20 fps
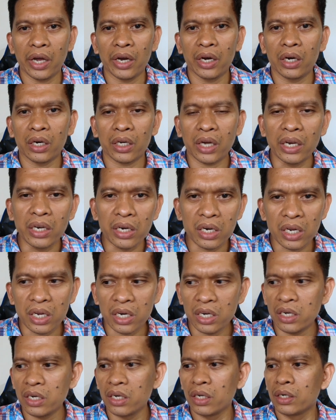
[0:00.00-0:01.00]
can
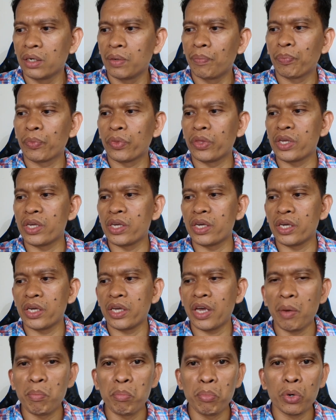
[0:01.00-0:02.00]
read the
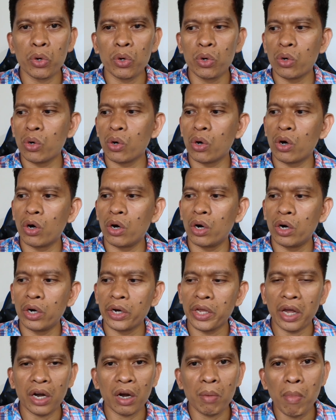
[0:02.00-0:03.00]
Hebrew or
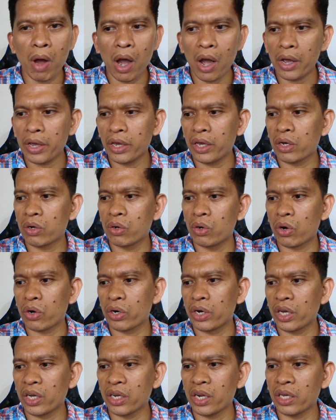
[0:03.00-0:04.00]
the Aramaic or
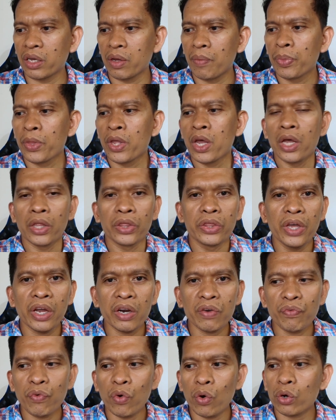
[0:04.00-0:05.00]
the Greek.
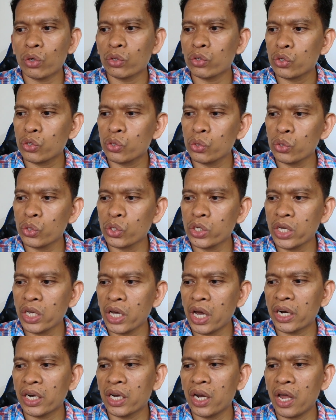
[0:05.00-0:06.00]
Therefore, choosing
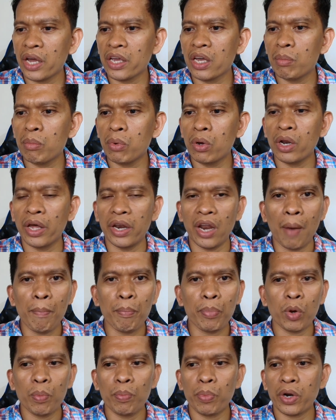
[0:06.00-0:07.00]
a reliable and
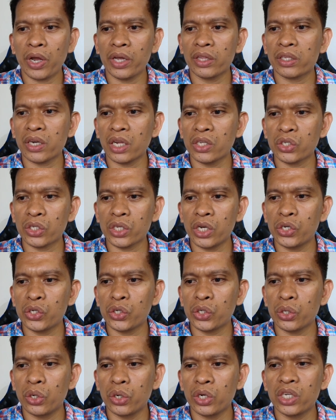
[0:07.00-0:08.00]
appropriate
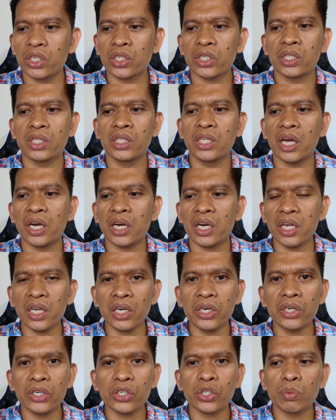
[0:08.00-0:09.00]
translation is the
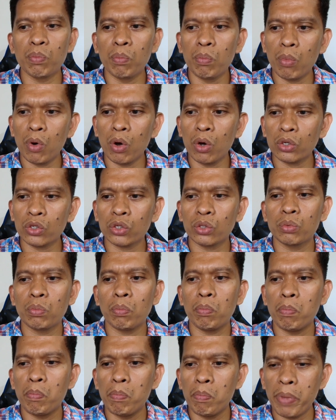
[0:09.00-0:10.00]
reader's most
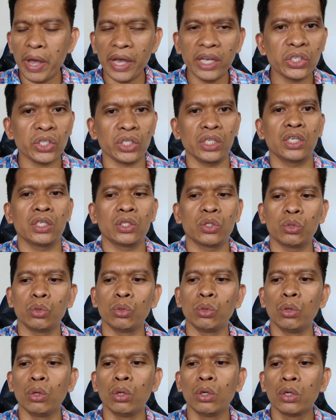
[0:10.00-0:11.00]
basic
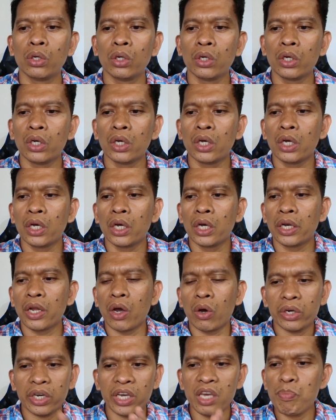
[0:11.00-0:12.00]
tool.
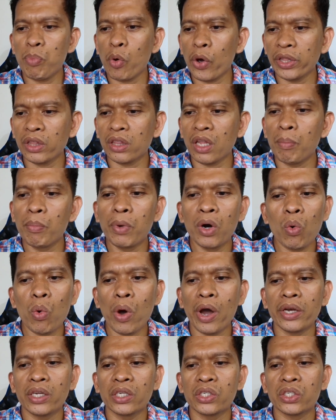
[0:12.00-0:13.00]
Now, key point number
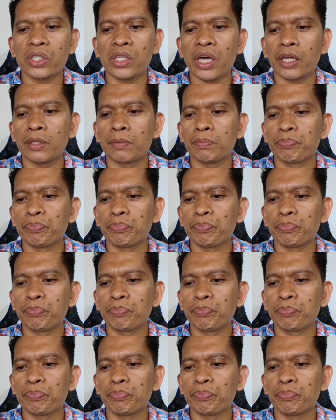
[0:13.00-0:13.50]
1 is that